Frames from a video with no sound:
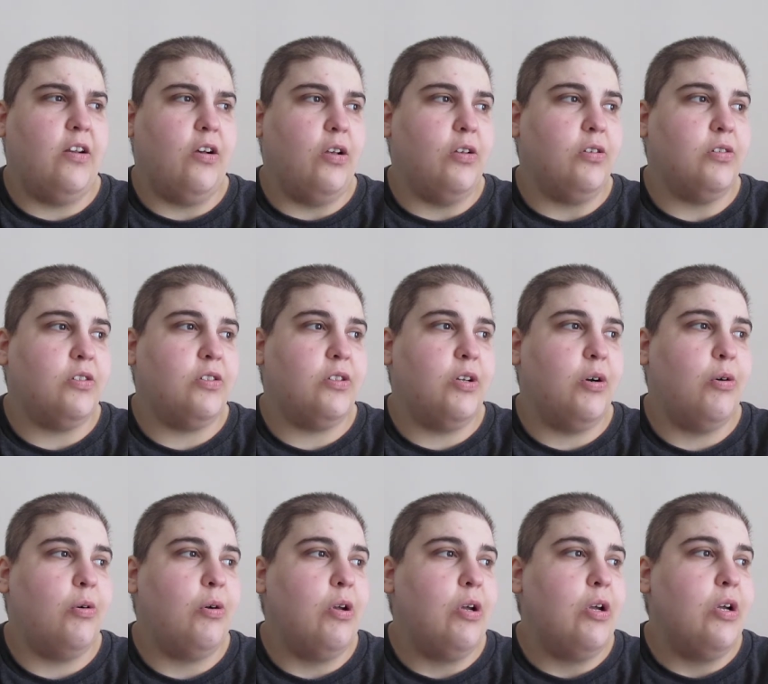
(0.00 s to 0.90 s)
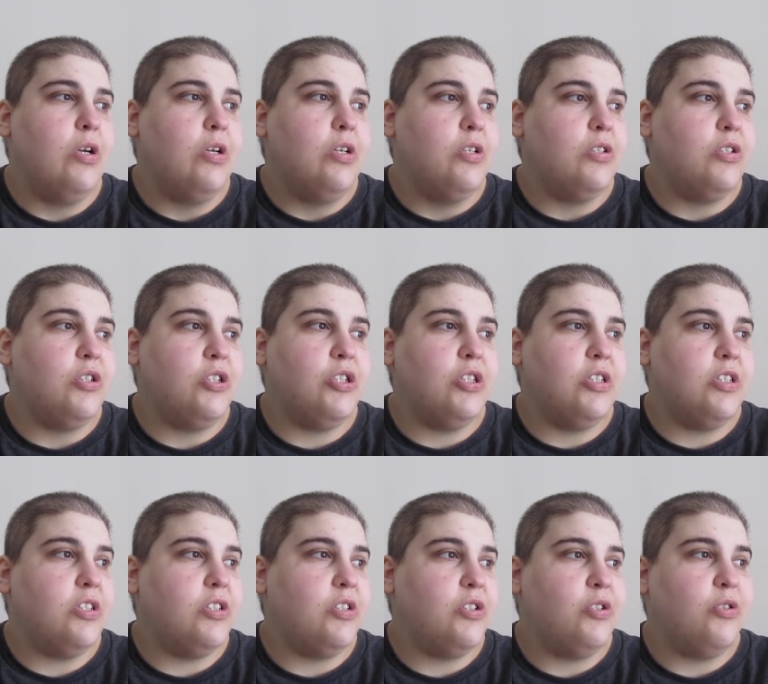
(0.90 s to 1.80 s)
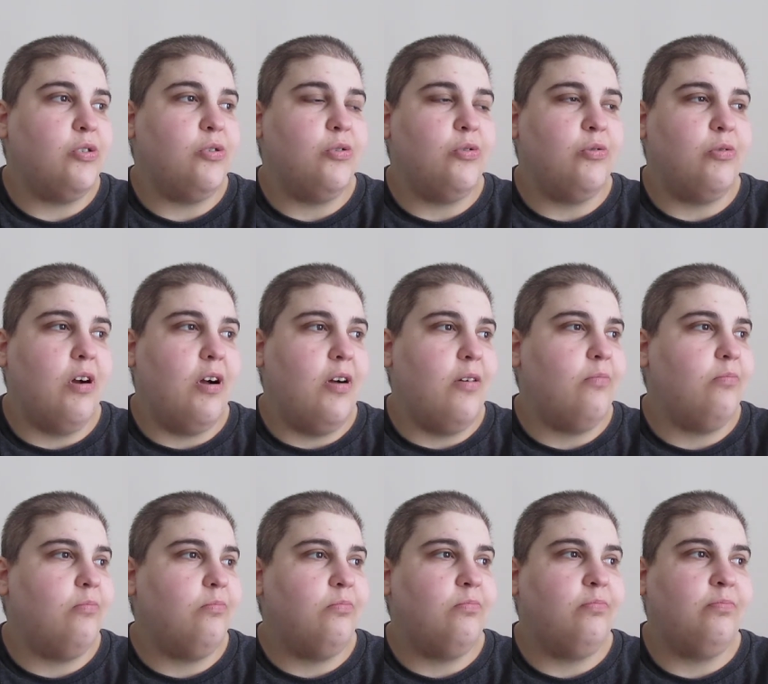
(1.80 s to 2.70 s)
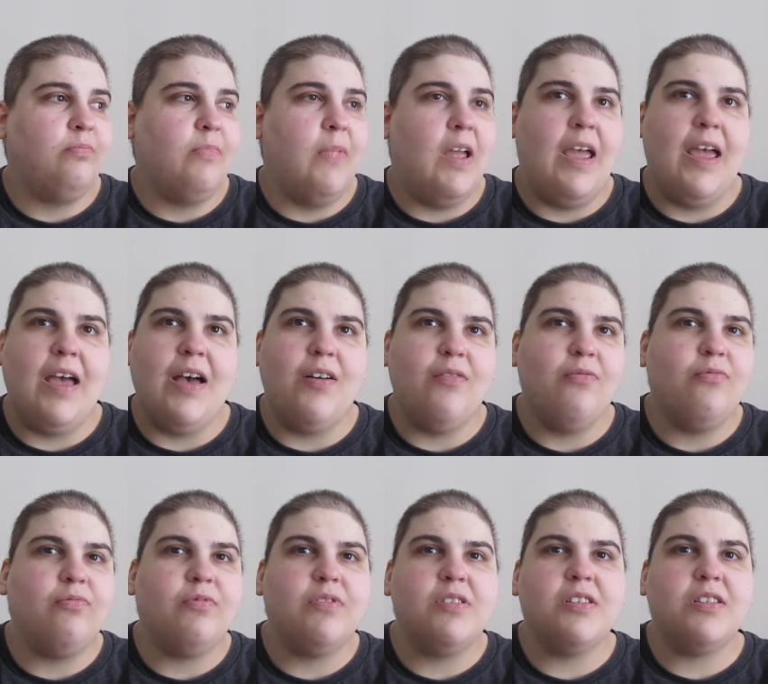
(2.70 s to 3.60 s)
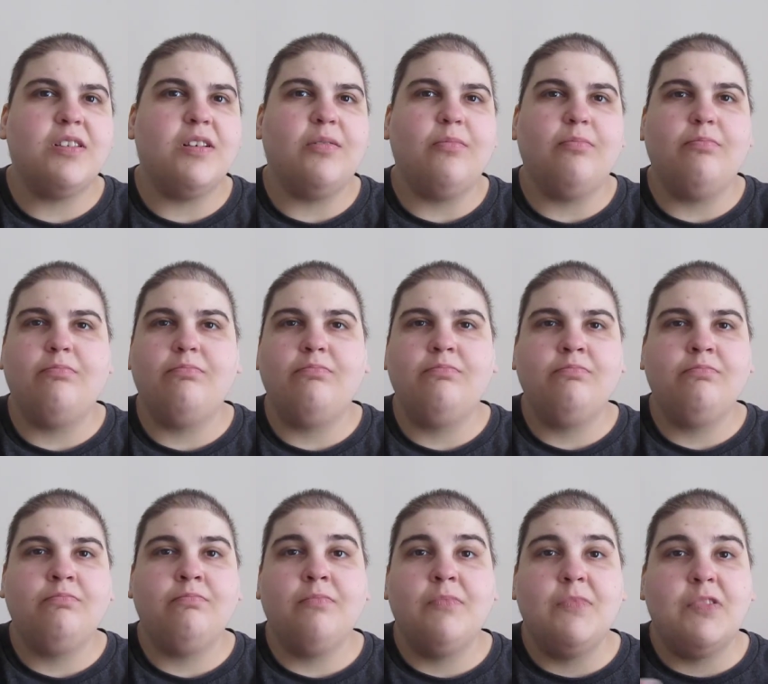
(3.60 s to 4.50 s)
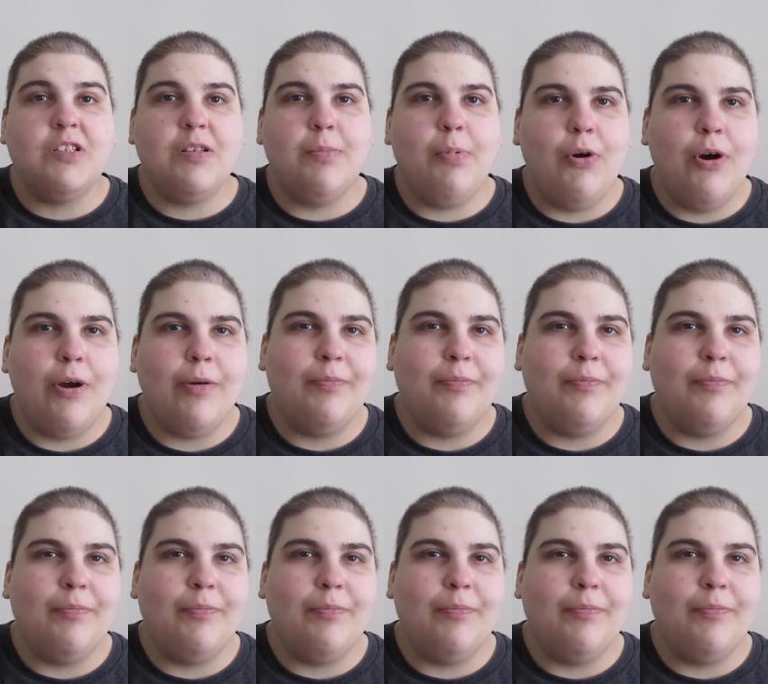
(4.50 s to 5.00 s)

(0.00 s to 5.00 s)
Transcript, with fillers: also just to um, have some support.